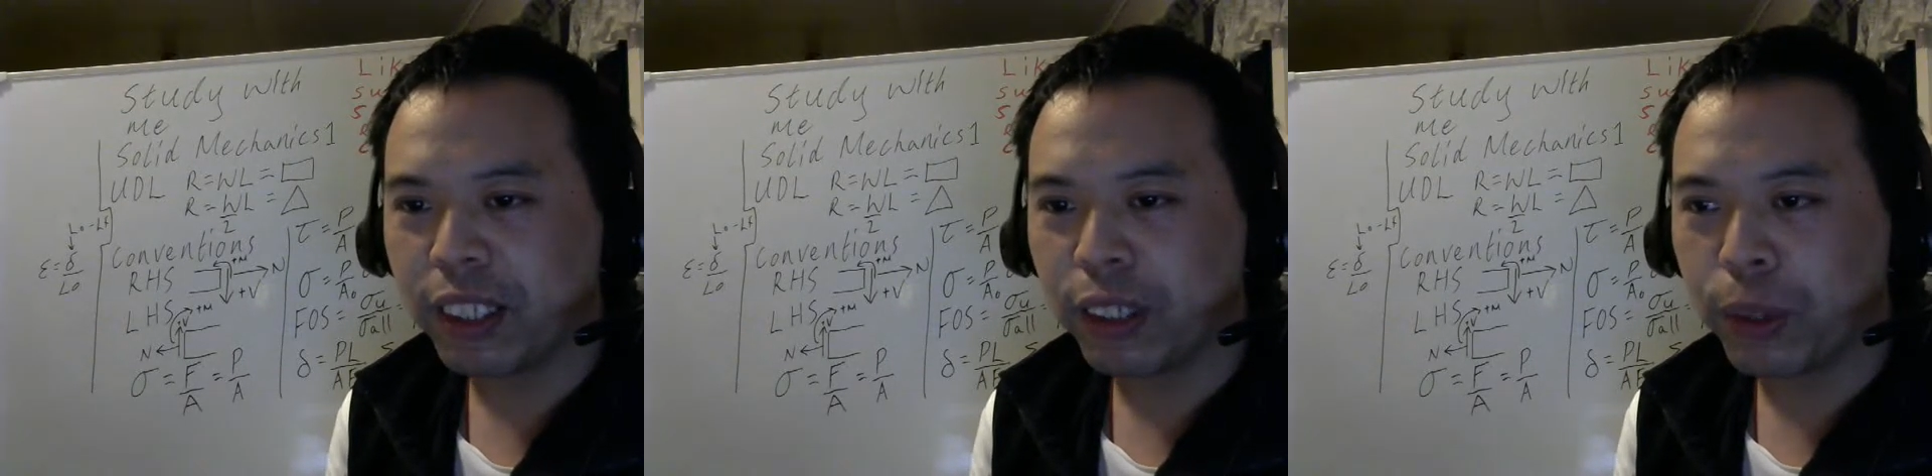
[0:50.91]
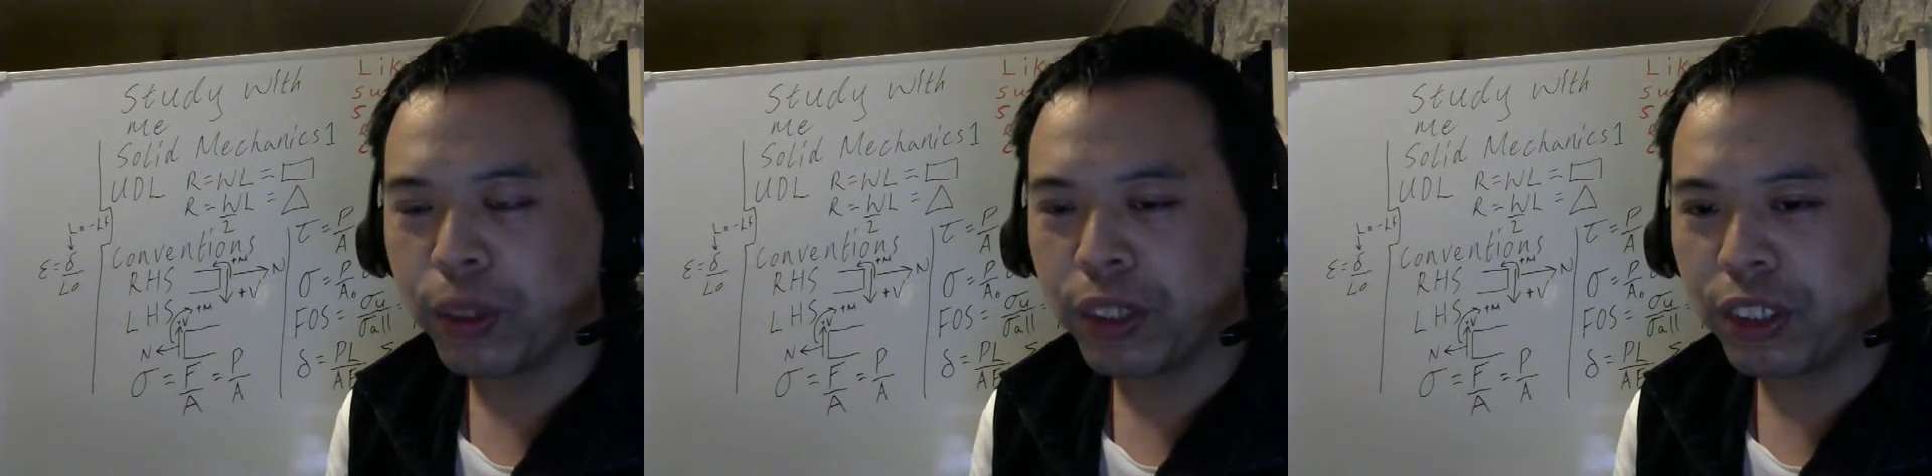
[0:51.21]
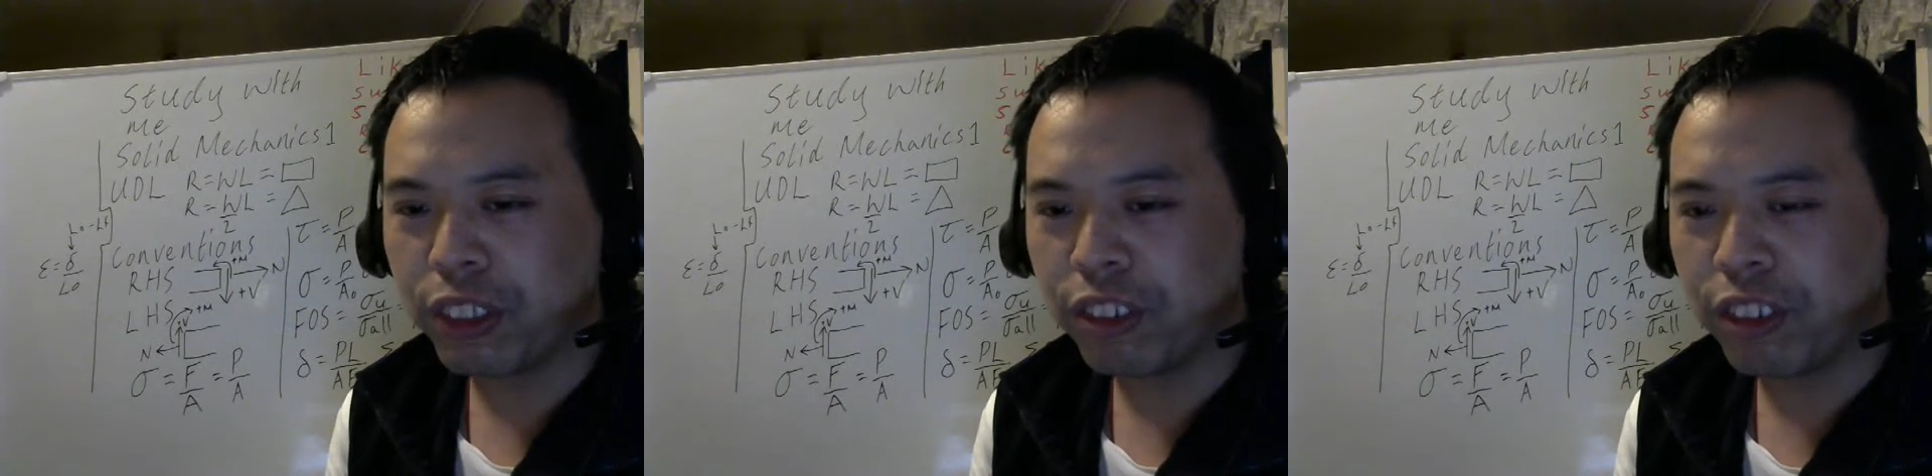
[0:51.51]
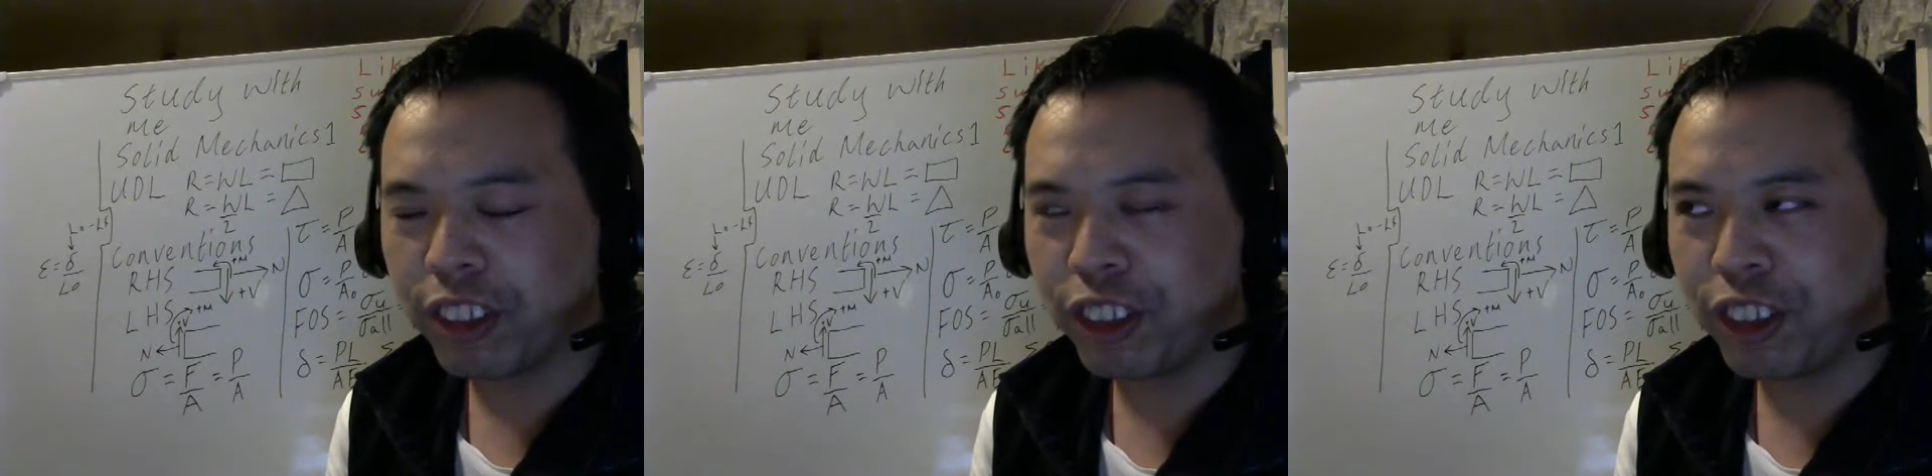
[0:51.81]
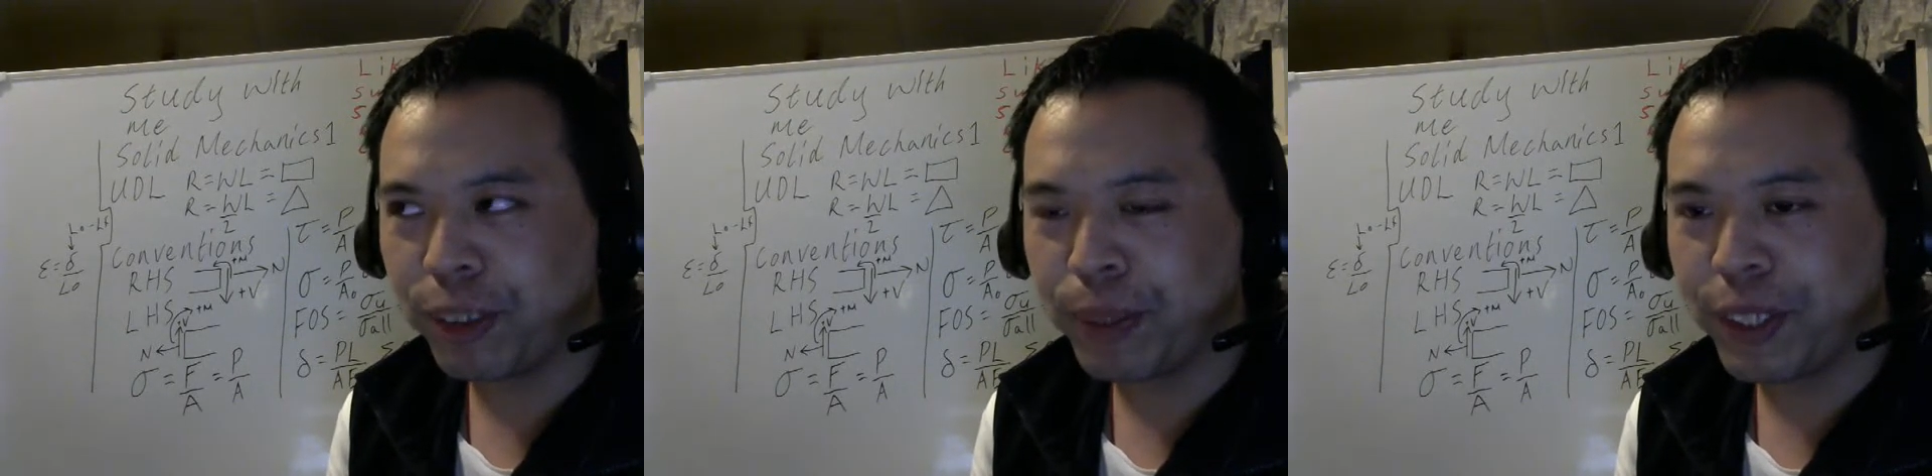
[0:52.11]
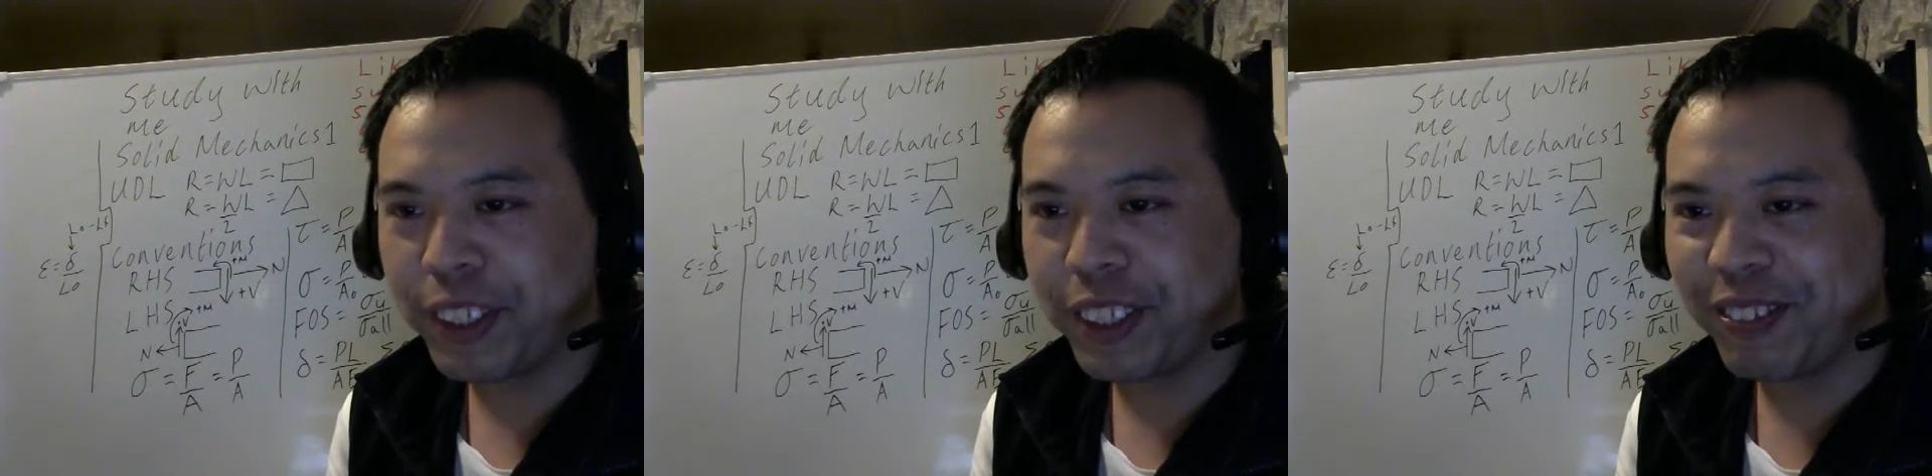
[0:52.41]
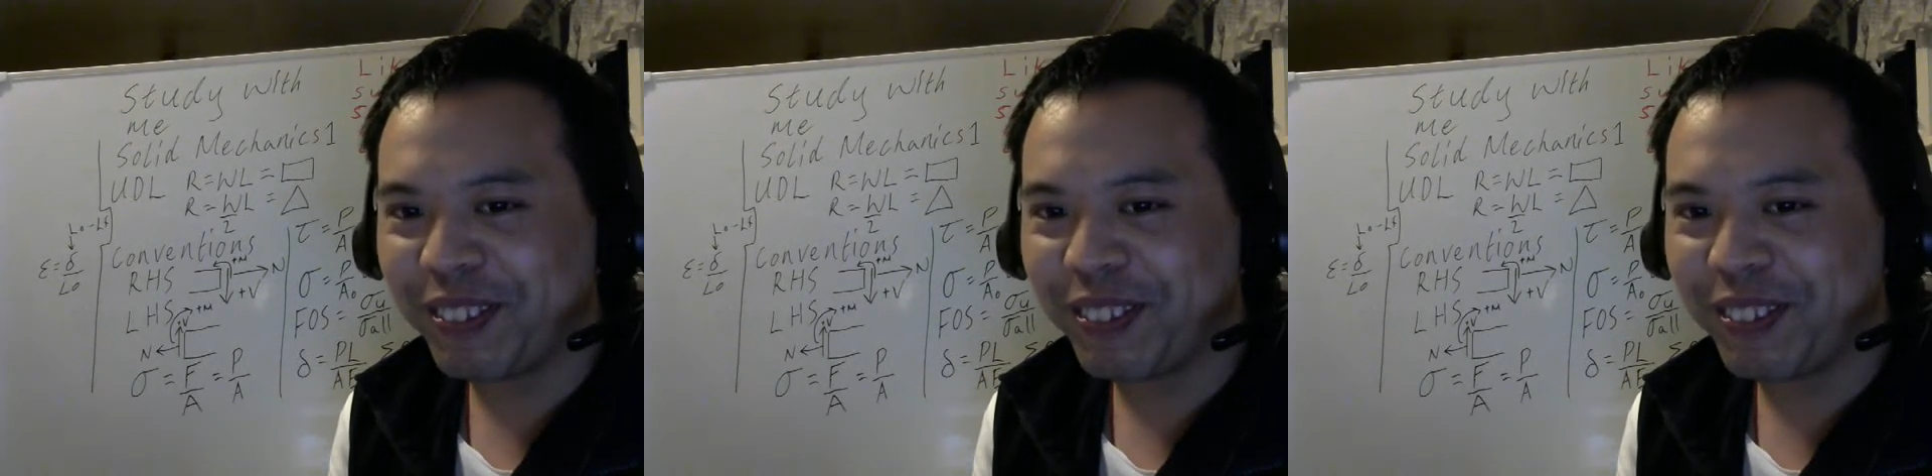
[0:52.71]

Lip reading: load is distributed,